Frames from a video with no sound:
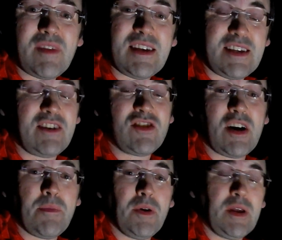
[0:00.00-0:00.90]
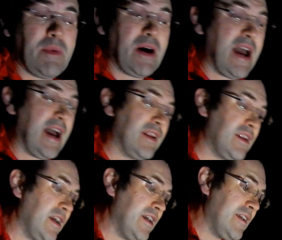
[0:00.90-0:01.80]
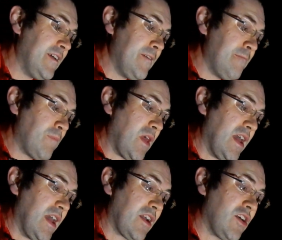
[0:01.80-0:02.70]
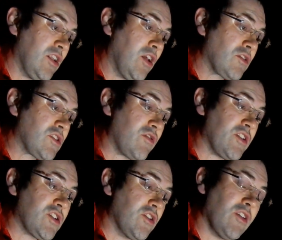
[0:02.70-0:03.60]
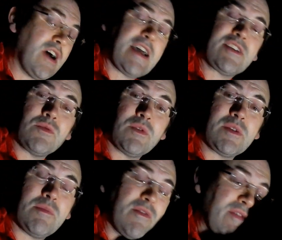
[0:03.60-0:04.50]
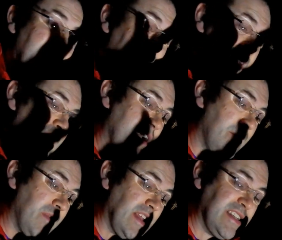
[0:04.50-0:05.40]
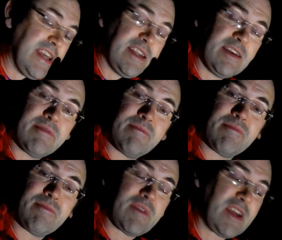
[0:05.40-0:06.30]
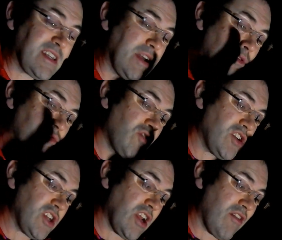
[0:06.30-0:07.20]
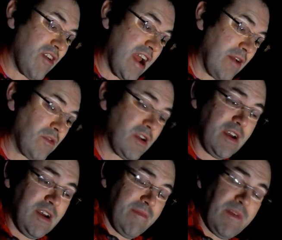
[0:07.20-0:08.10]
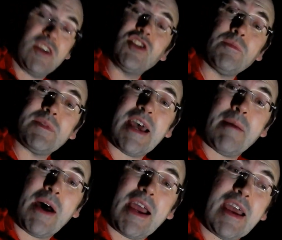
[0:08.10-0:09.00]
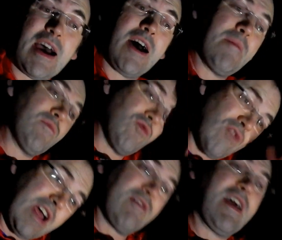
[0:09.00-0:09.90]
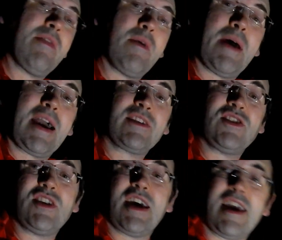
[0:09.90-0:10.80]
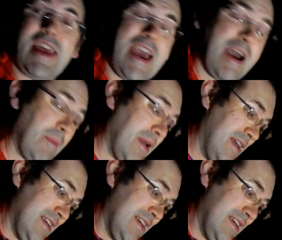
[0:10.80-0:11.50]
instead of trying to pull it by hand. And cut a long story short, I asked someone to move their car. They did. As I was rushing around, I jumped out of my car and ran round the back to check a gap.